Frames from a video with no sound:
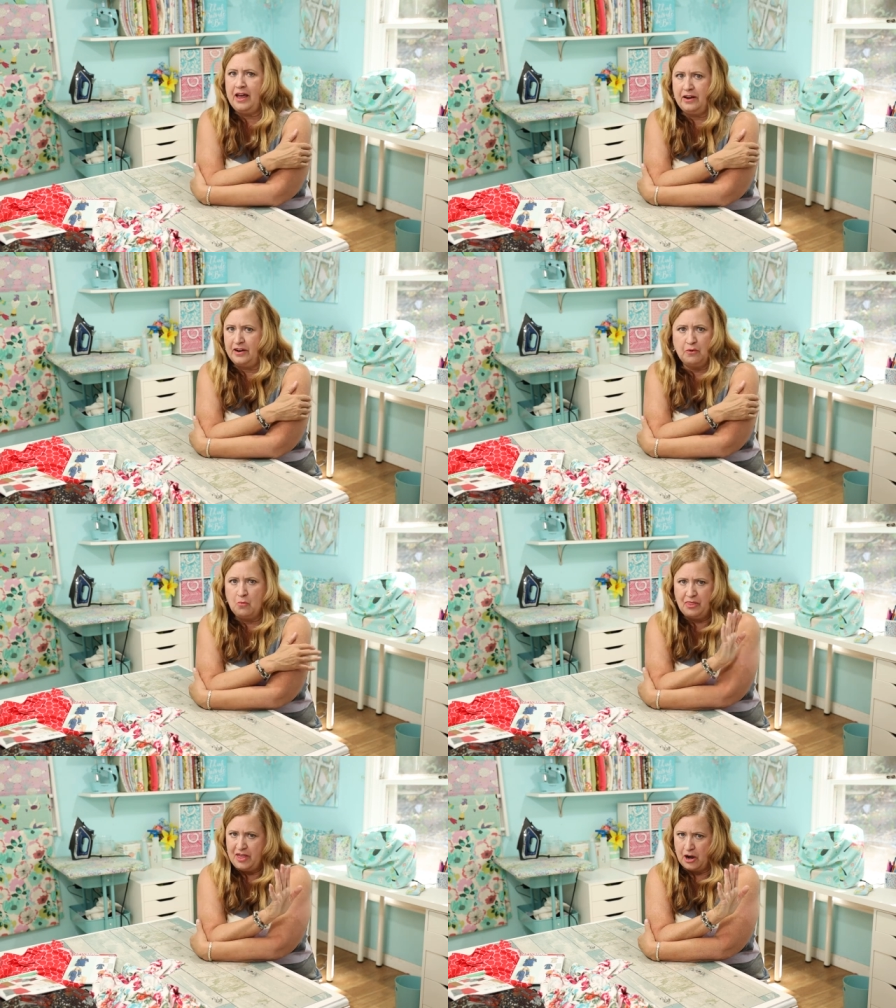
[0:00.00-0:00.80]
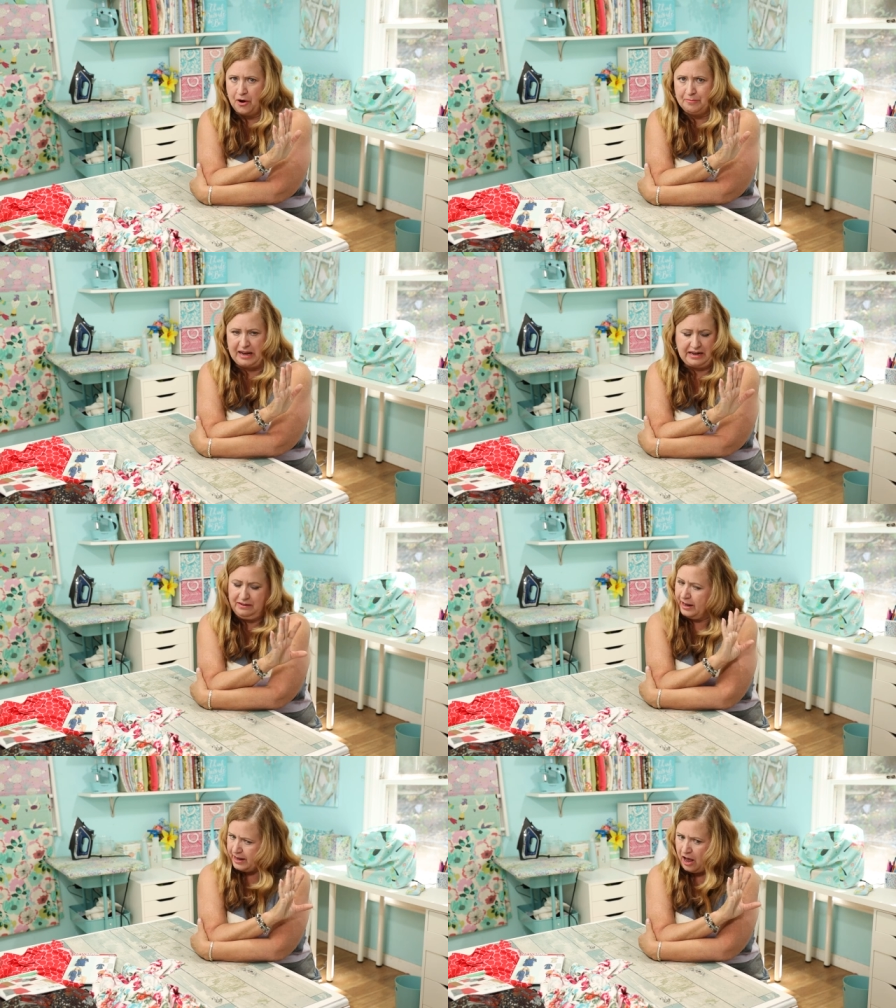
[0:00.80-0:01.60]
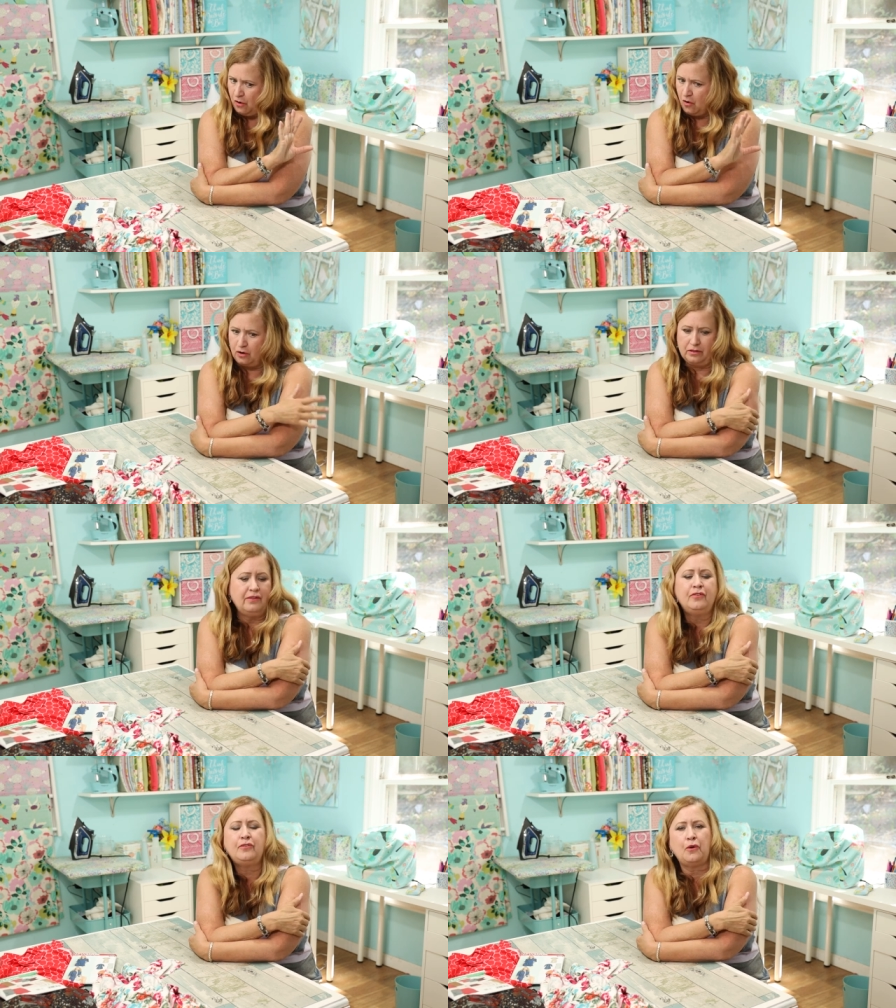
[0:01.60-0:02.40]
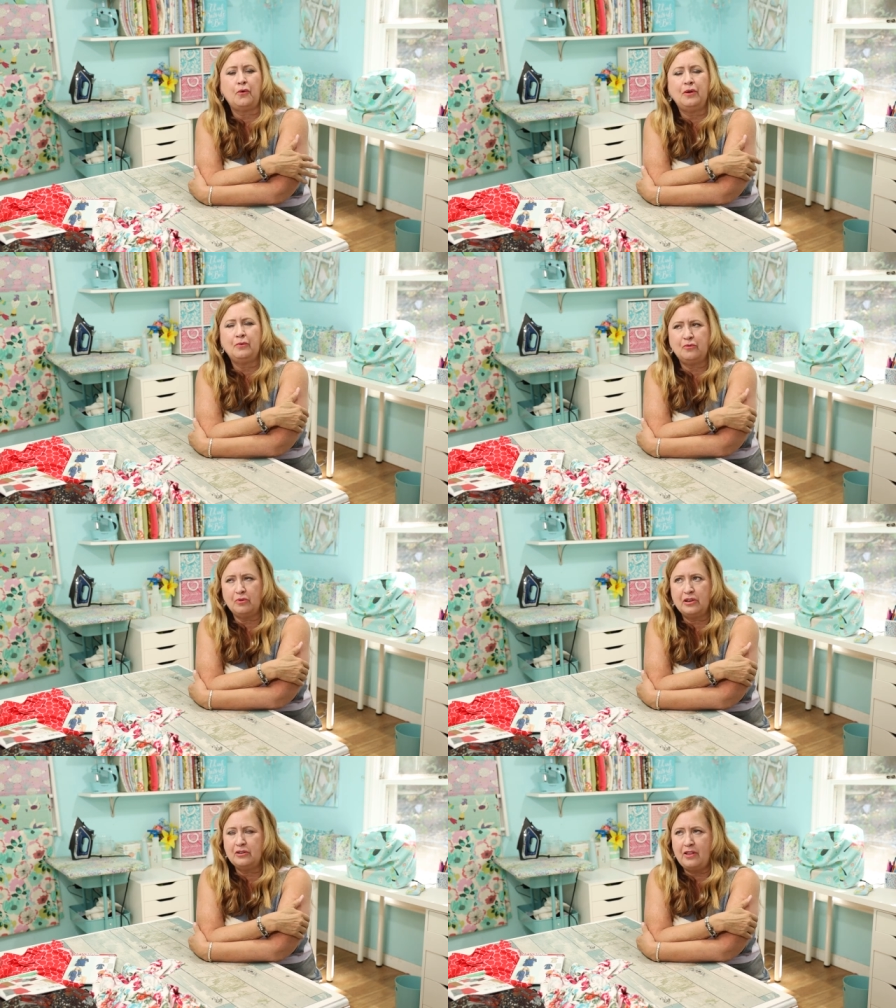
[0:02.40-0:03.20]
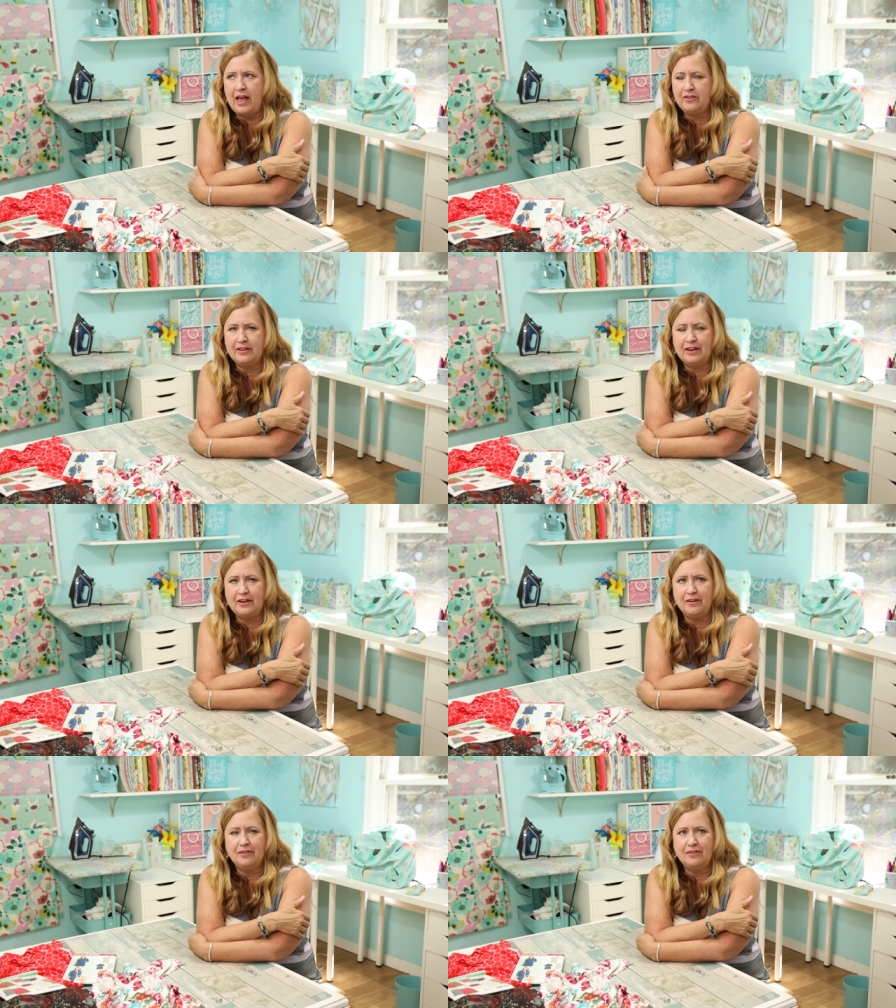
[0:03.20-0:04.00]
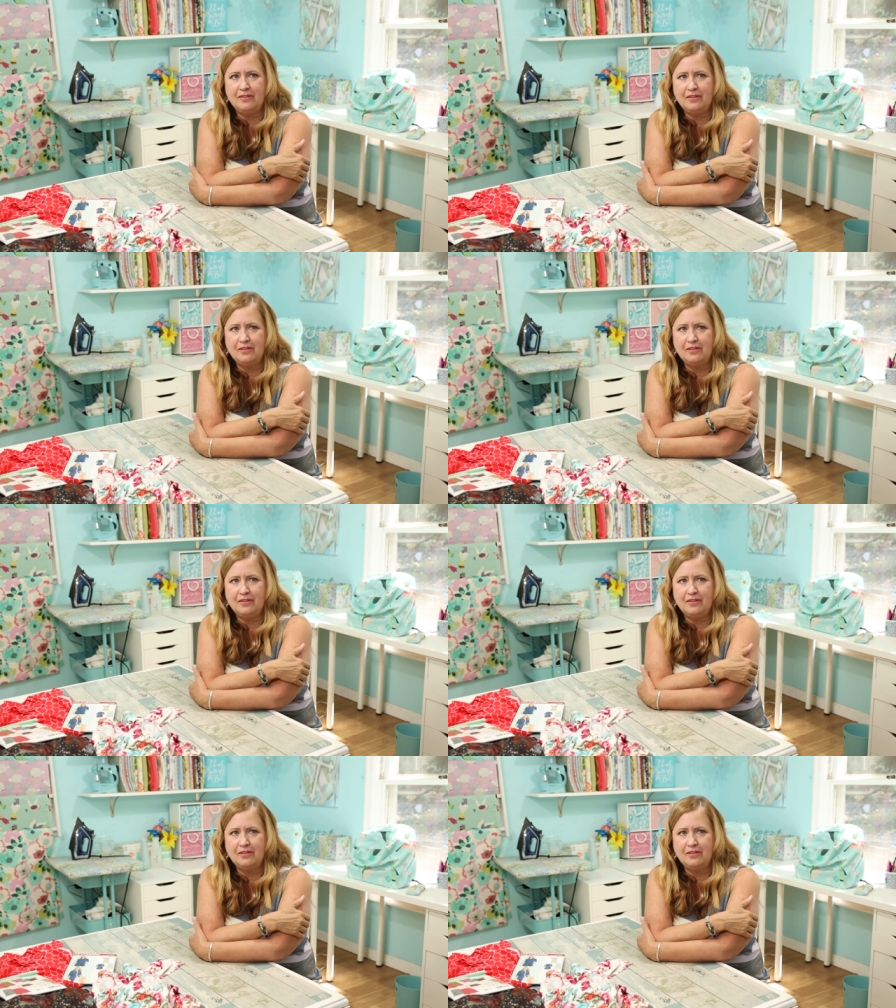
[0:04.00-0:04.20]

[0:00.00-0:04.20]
And I didn't want that on me, like at all. So it was really glad to get it